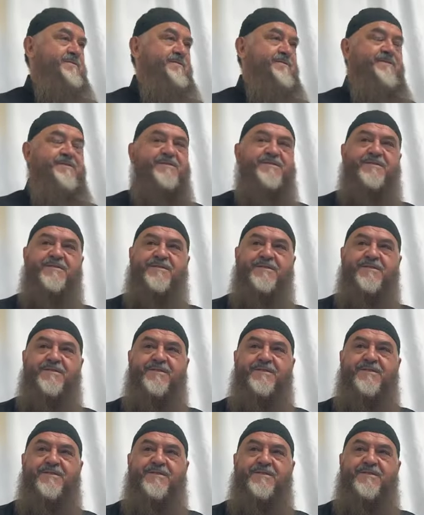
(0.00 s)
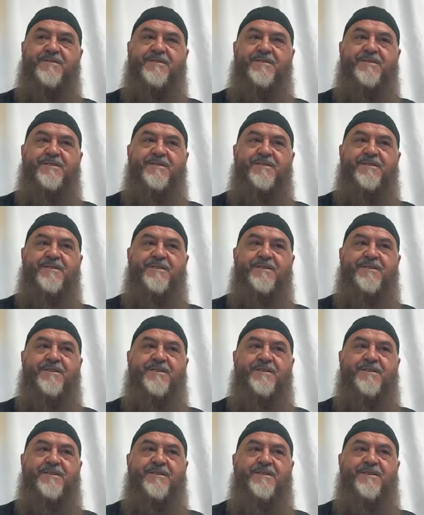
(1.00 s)

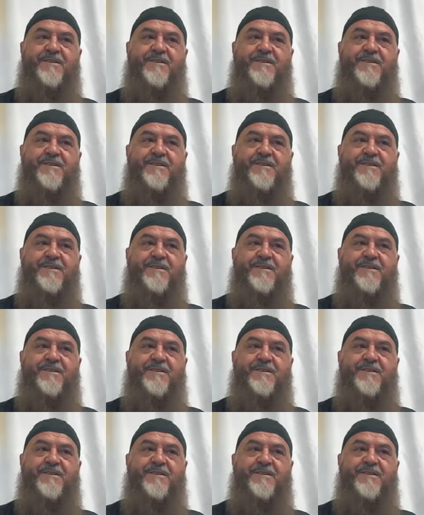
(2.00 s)
[no speech]